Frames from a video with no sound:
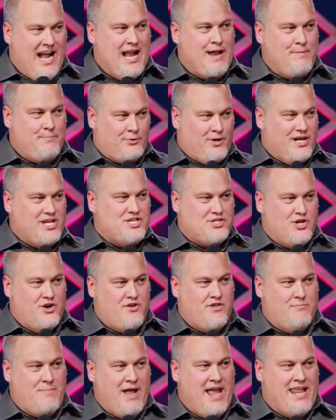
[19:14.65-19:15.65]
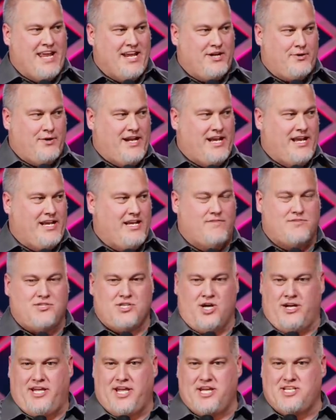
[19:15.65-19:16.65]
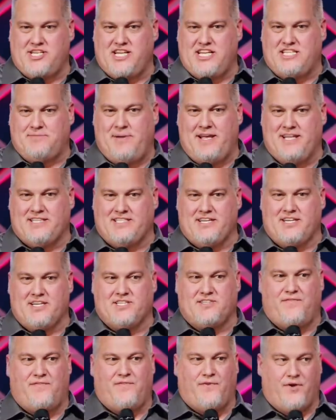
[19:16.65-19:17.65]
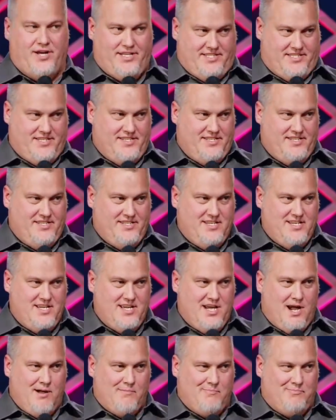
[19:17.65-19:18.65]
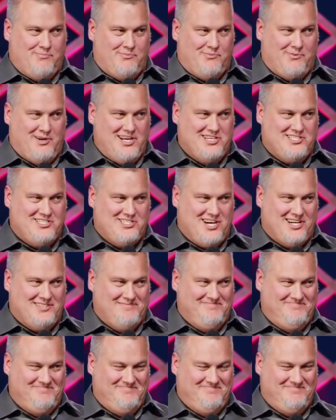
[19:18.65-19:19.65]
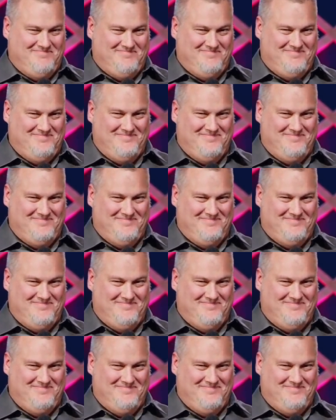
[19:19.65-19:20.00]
I am pretty sure the main ingredient of Chuck E. Cheese pizza is foot. I'm pretty sure.